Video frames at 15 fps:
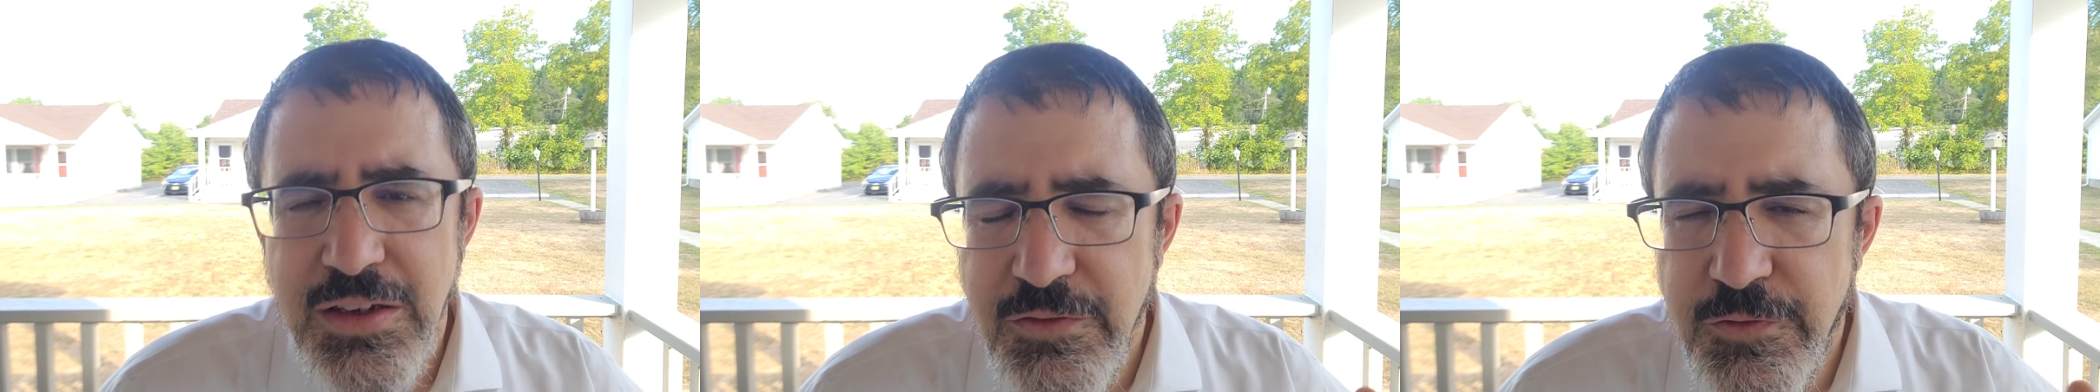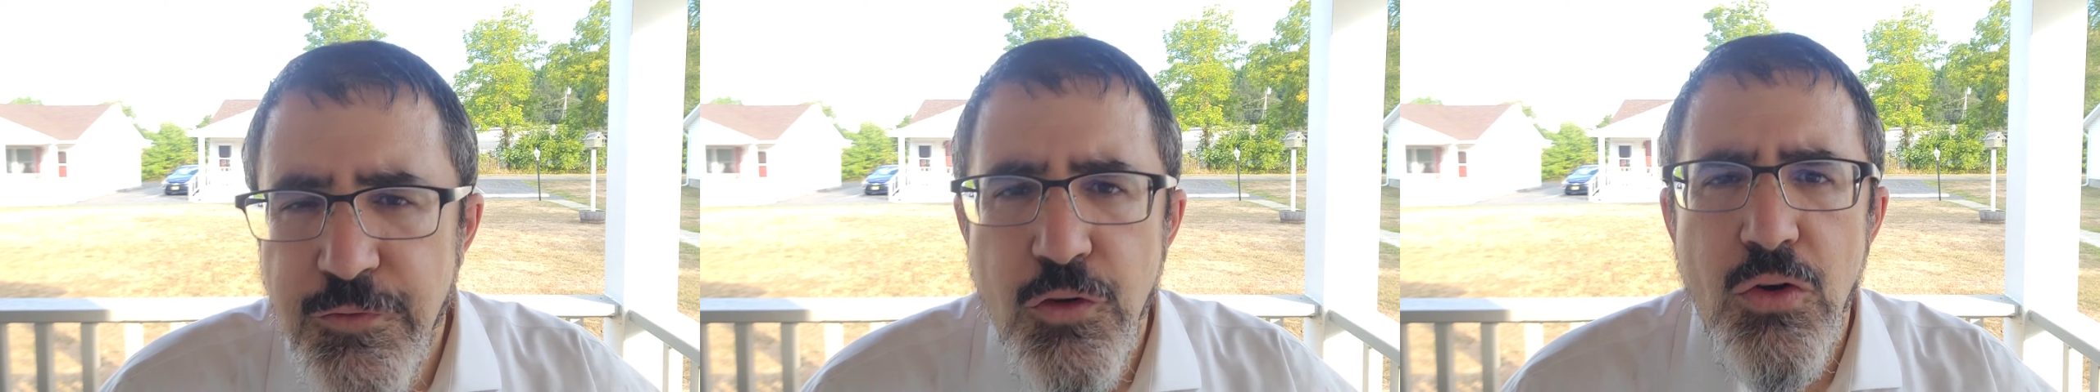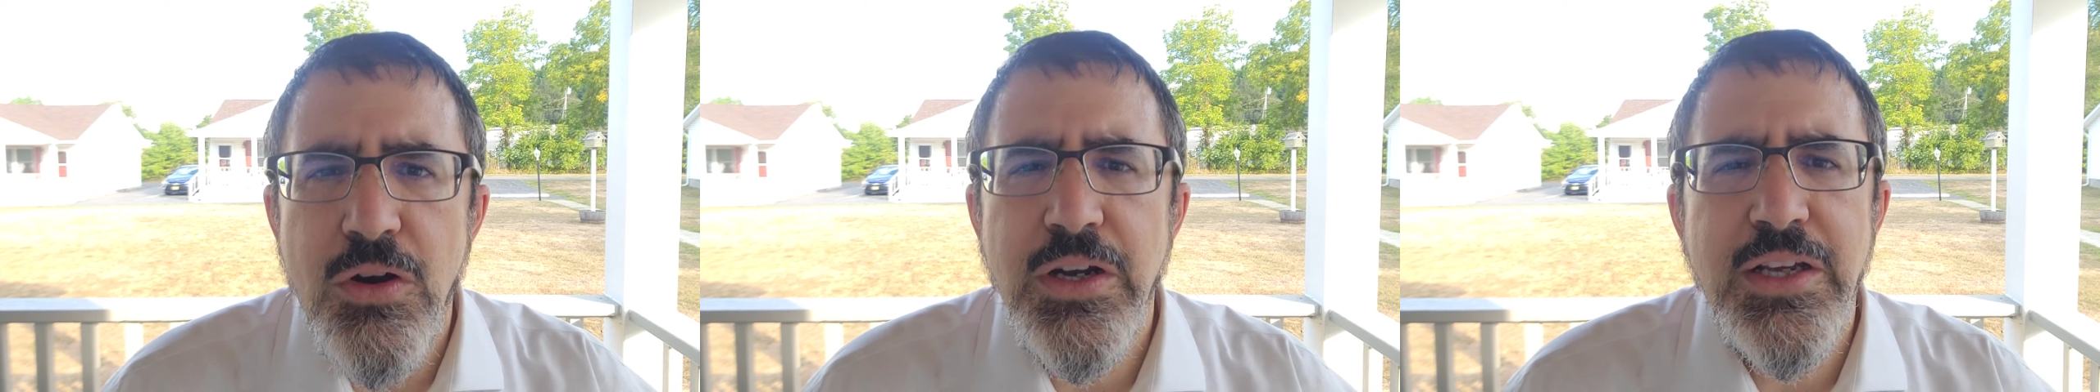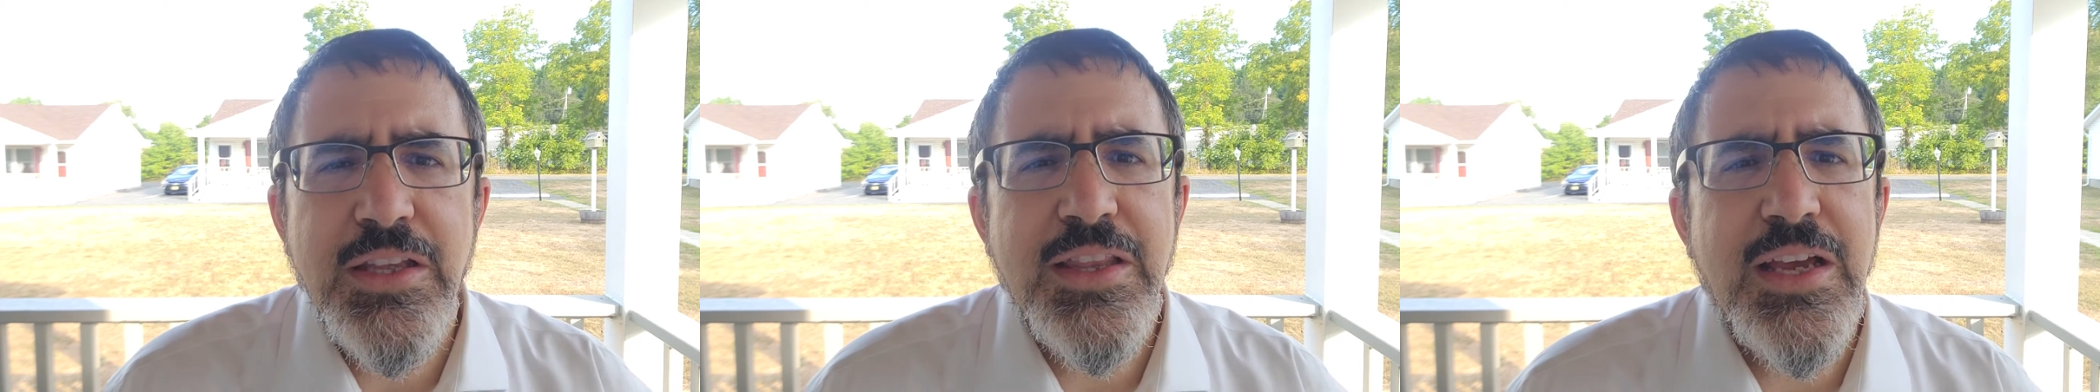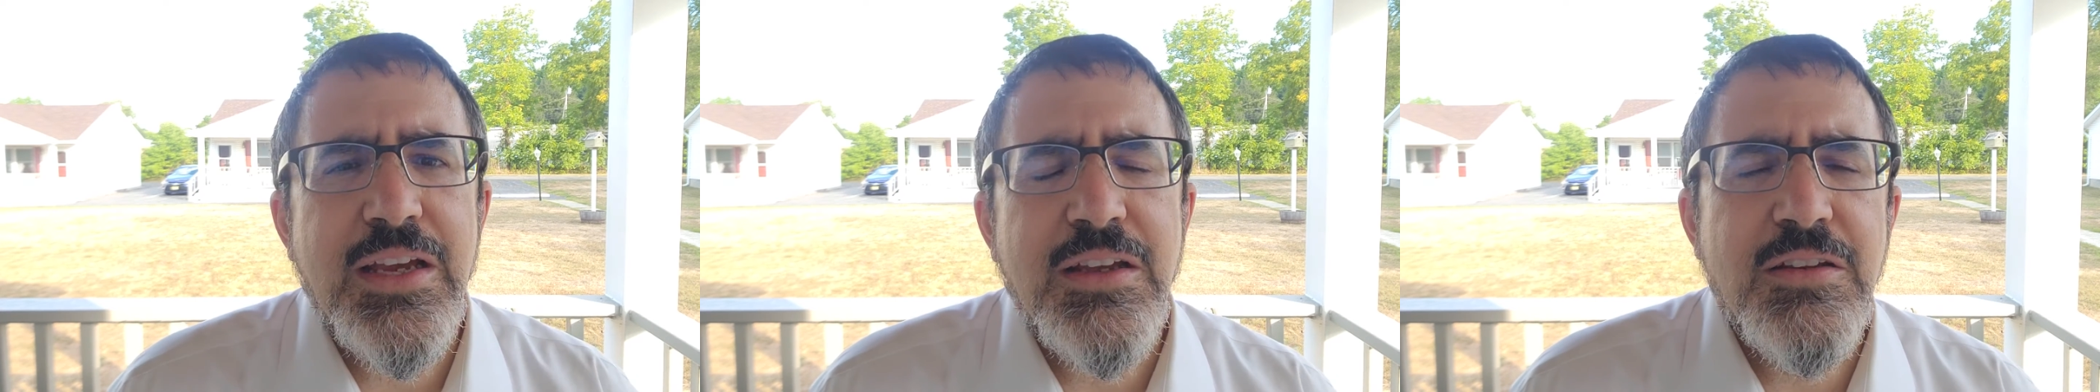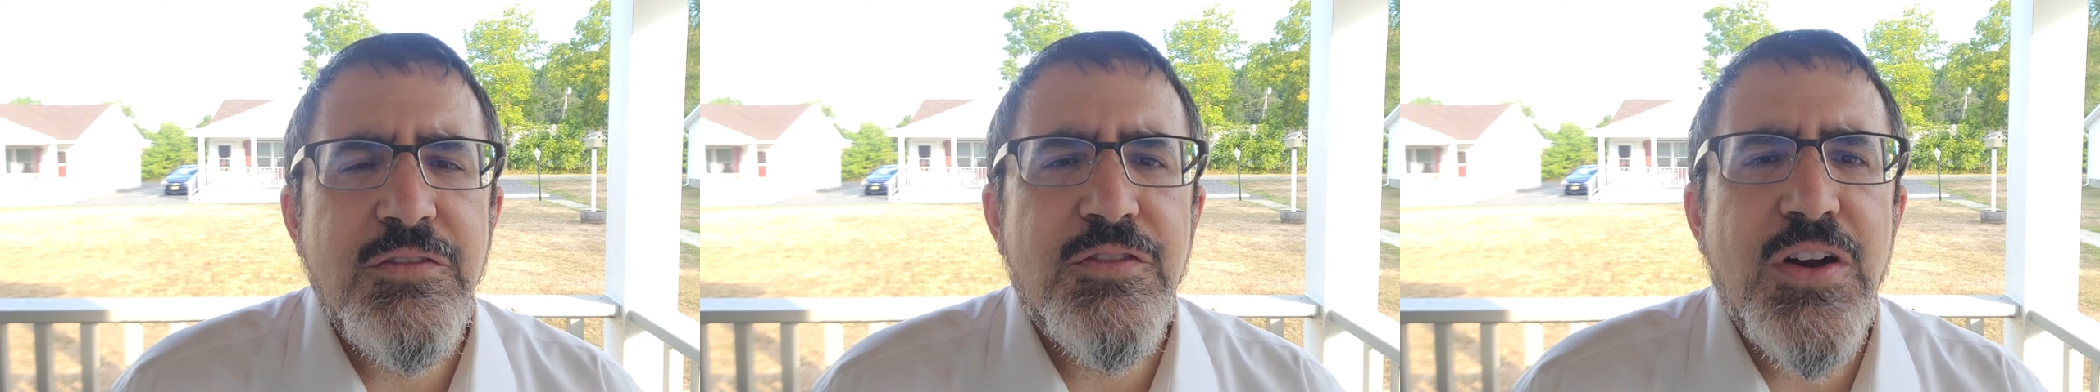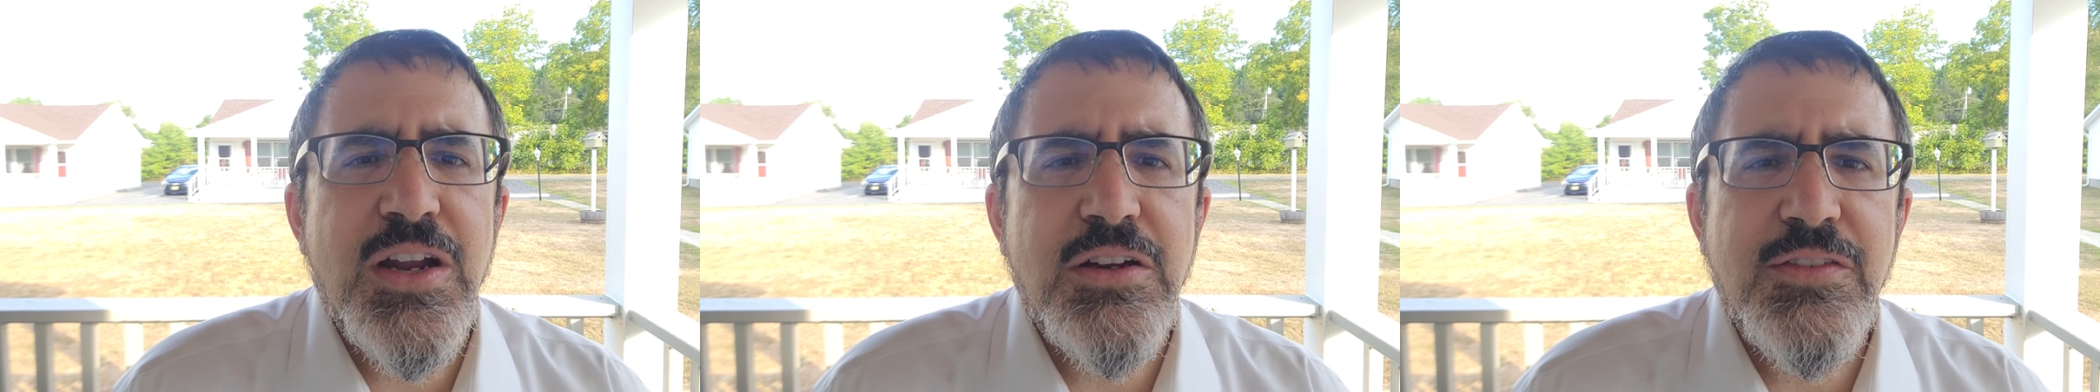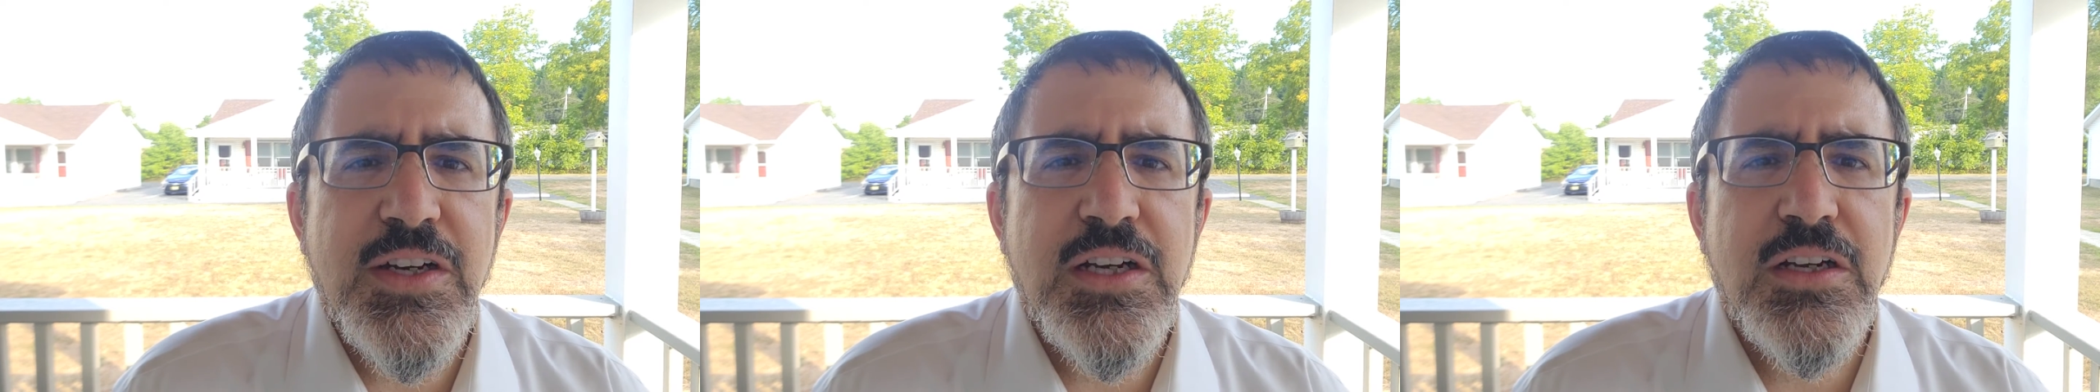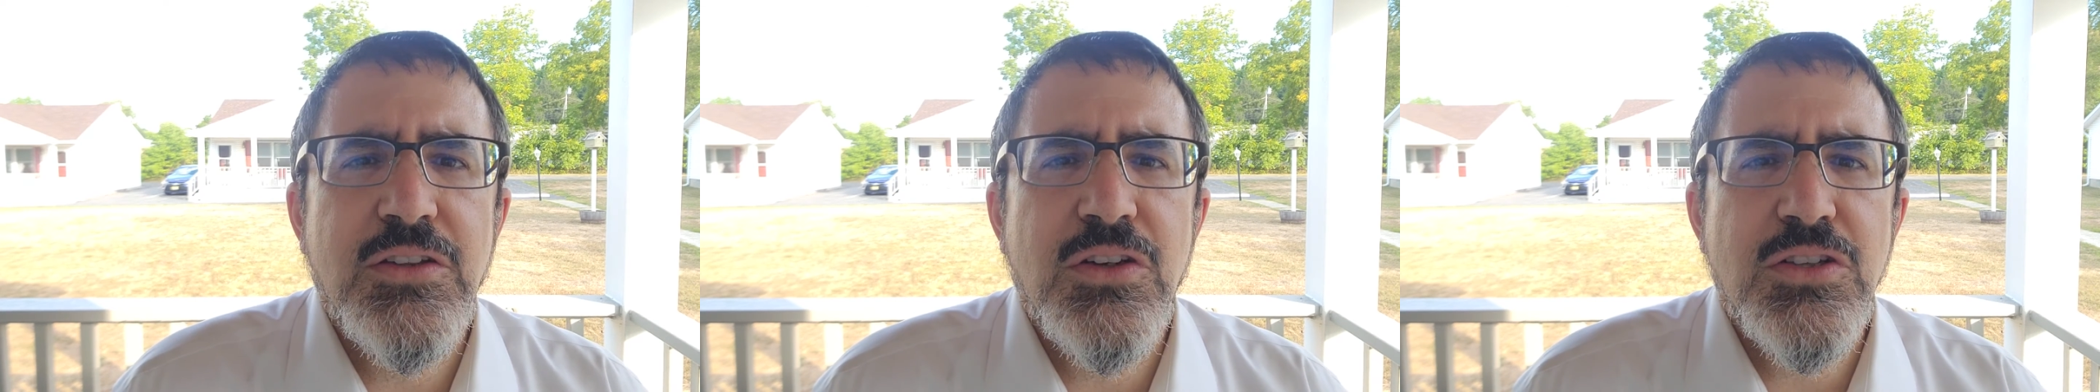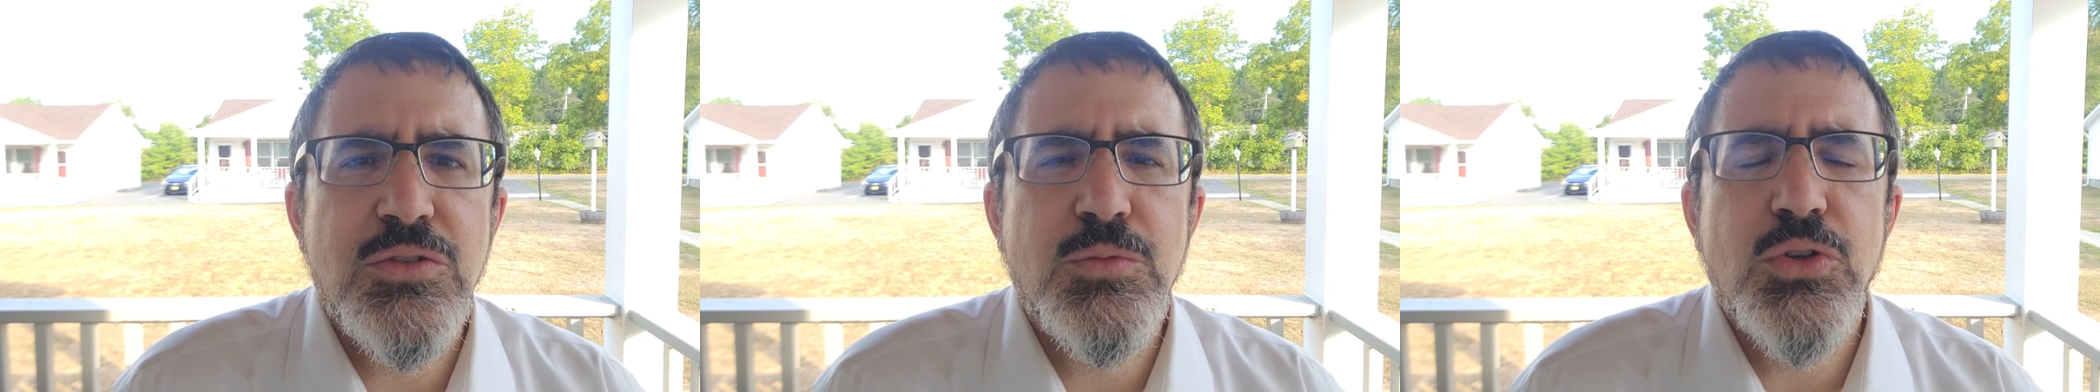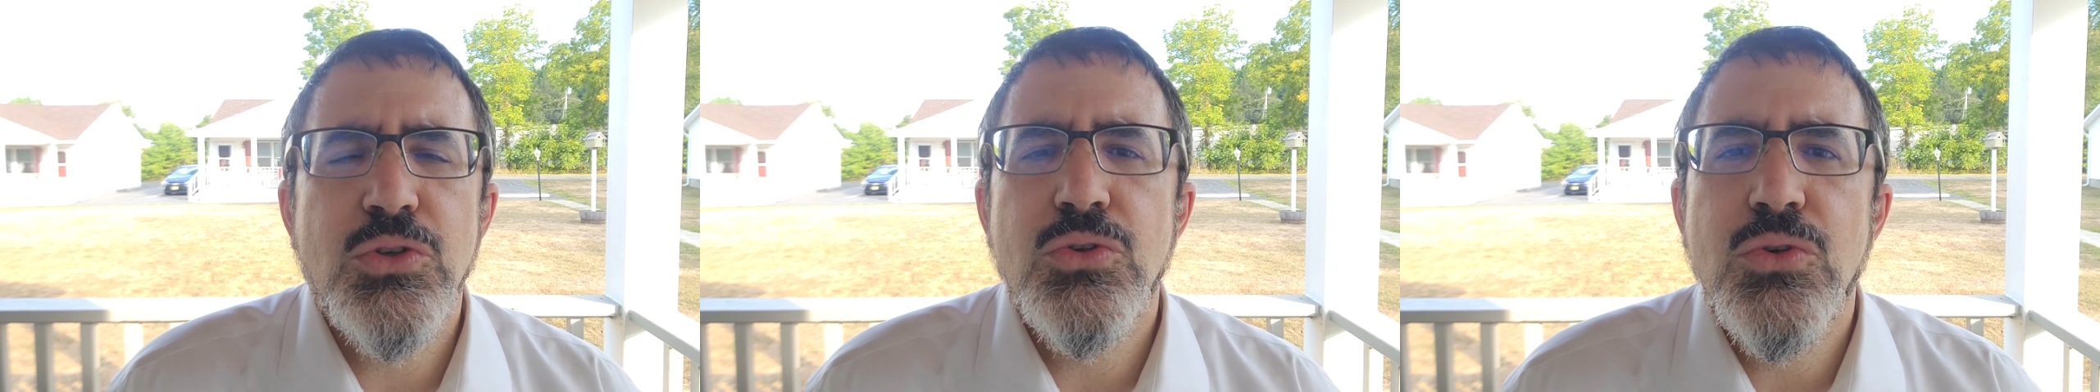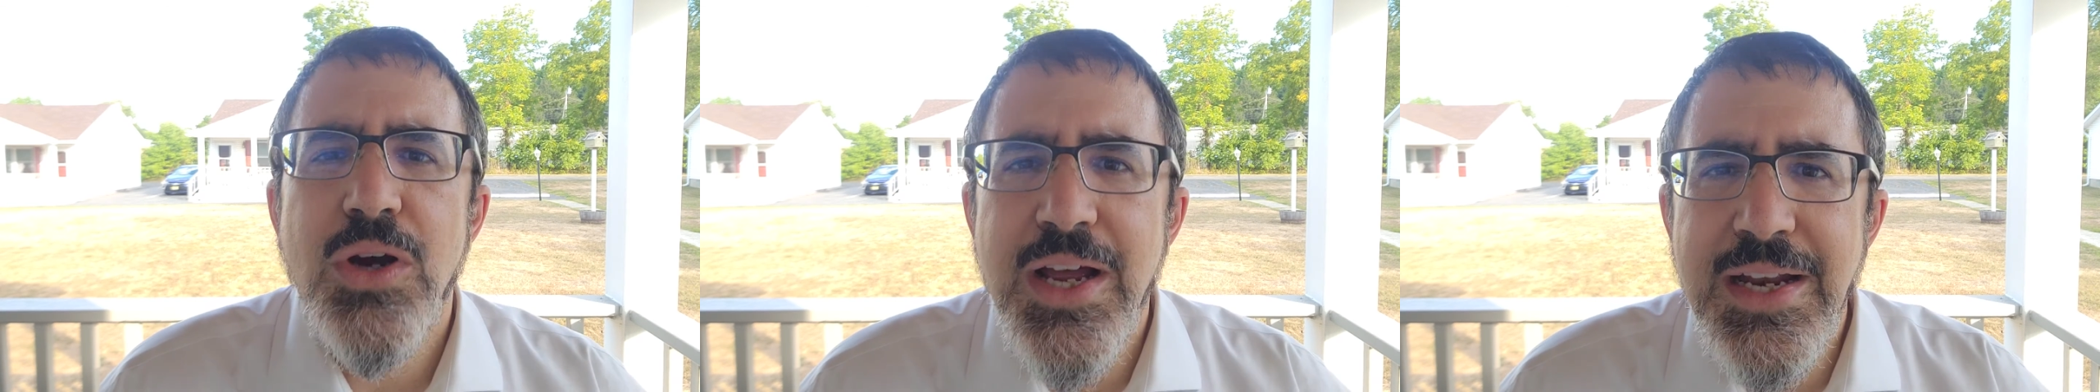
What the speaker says: in falling in front of HaKadosh Baruch Hu,